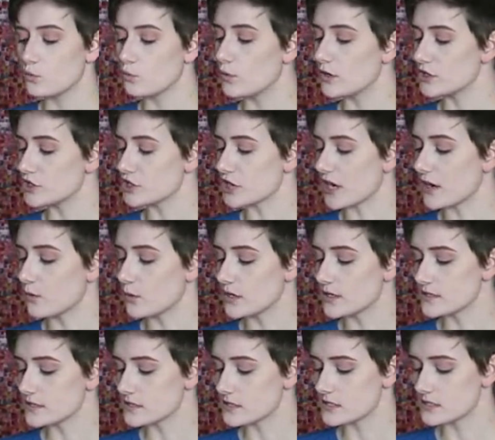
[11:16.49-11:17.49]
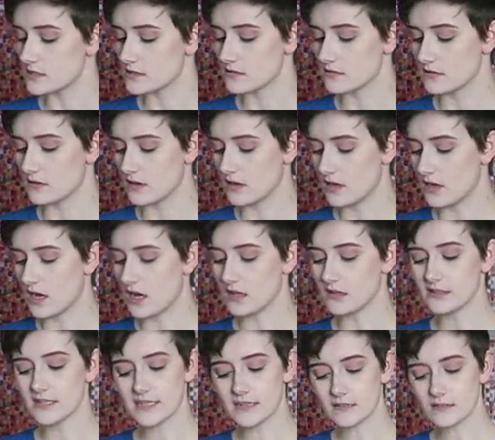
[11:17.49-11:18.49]
which I was a
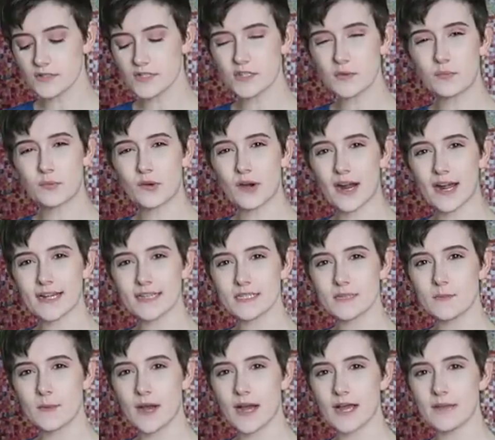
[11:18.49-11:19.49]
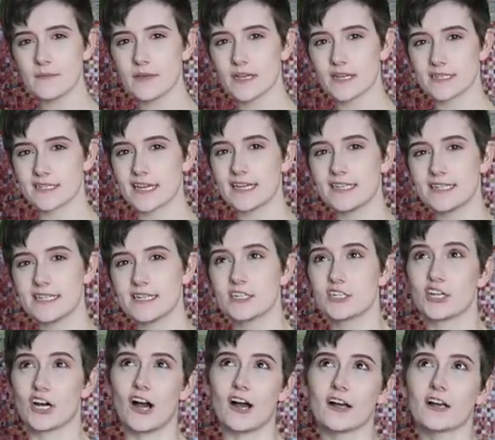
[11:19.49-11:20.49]
little surprised by because I did
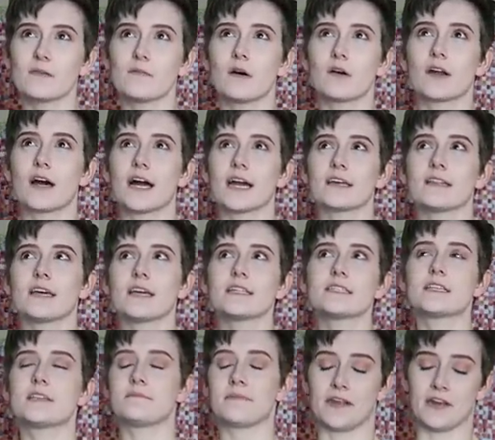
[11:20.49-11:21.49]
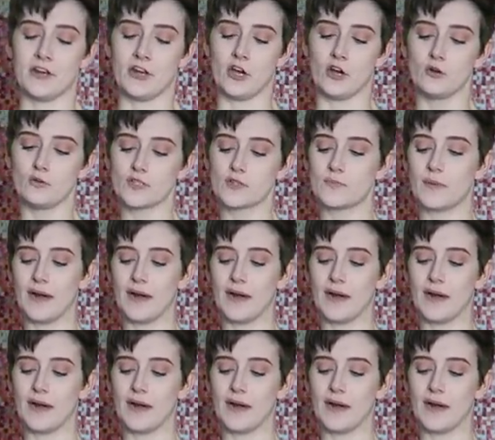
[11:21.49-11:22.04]
talk about highlights in my notes,